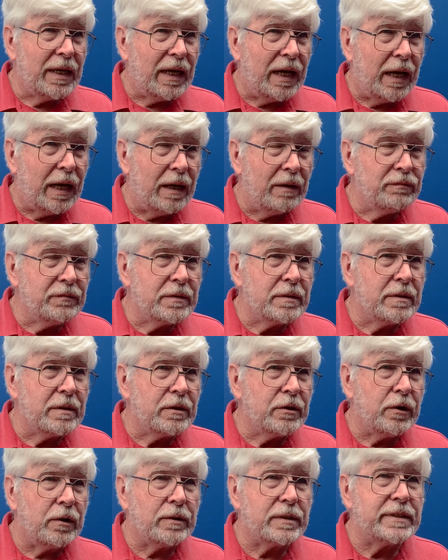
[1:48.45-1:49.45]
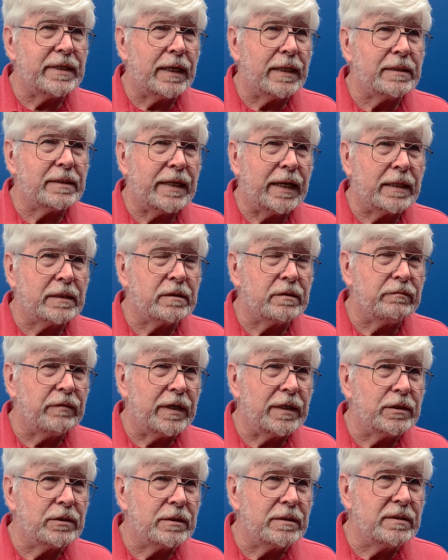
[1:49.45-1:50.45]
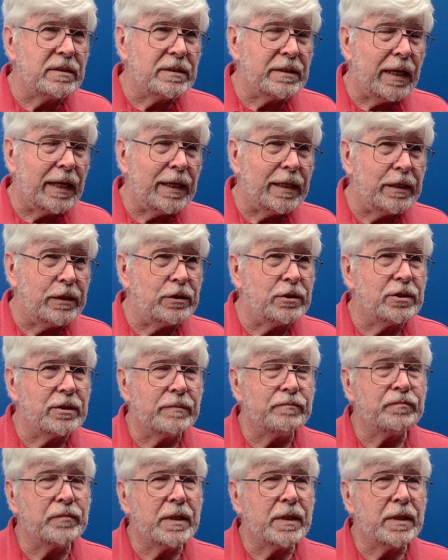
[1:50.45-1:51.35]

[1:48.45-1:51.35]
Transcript: after the contact activation stage.